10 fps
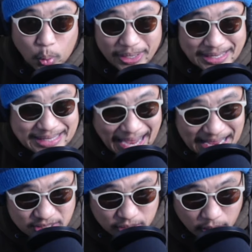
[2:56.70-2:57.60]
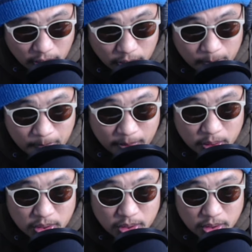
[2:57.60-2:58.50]
he dies, though,
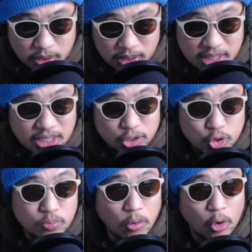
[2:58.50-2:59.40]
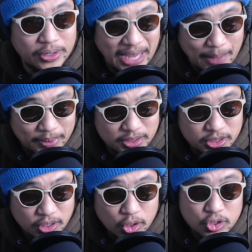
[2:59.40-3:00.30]
he can do more
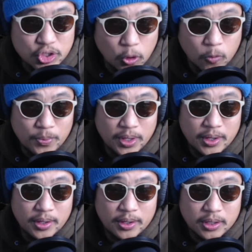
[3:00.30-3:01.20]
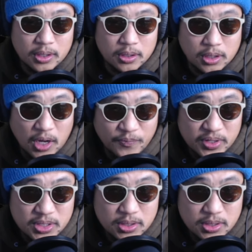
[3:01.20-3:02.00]
damage. So, Cacophony